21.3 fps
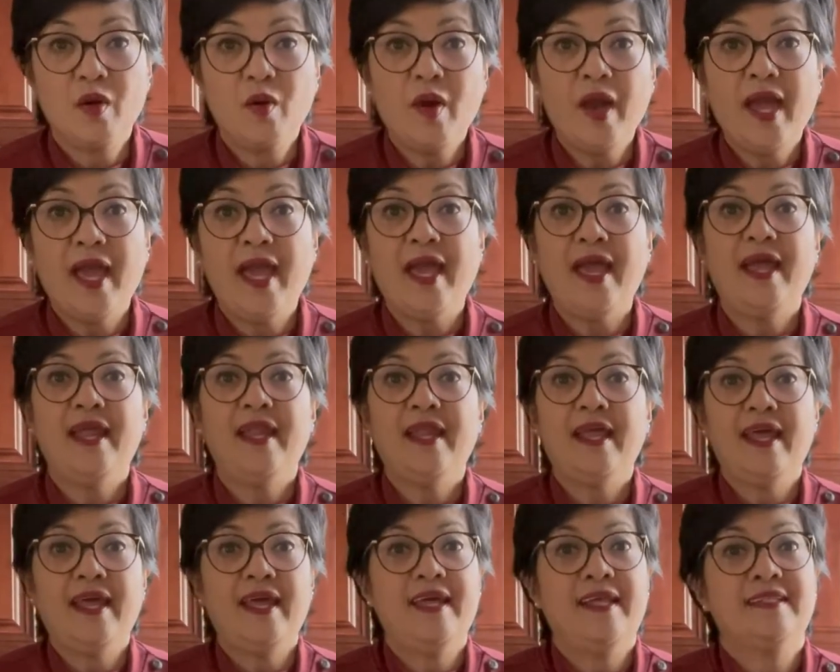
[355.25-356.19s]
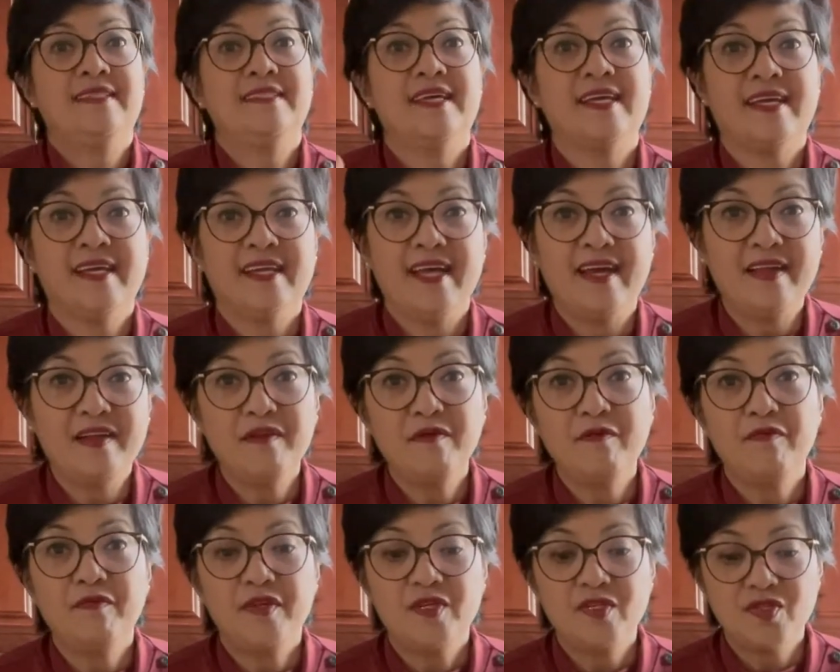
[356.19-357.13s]
ahead and take it out of the
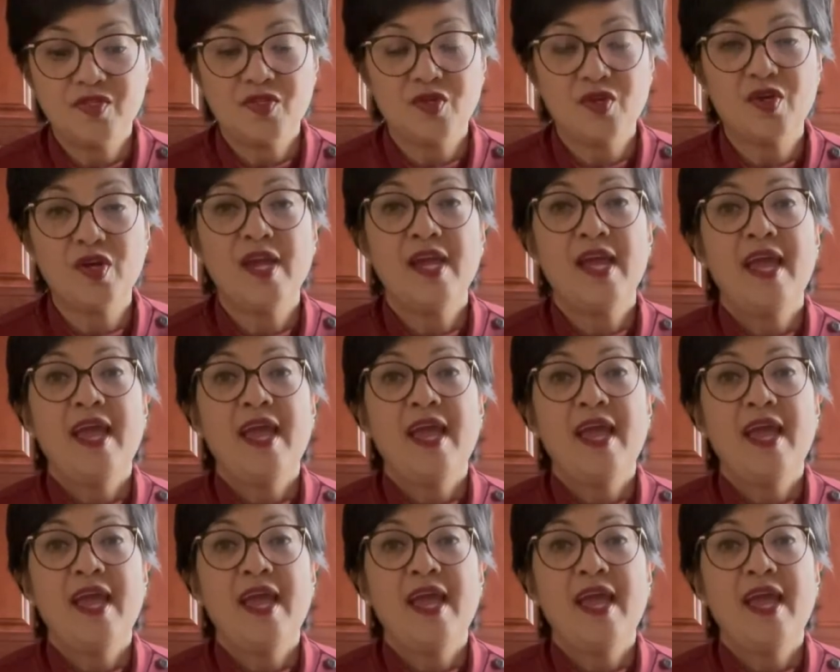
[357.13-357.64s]
freezer.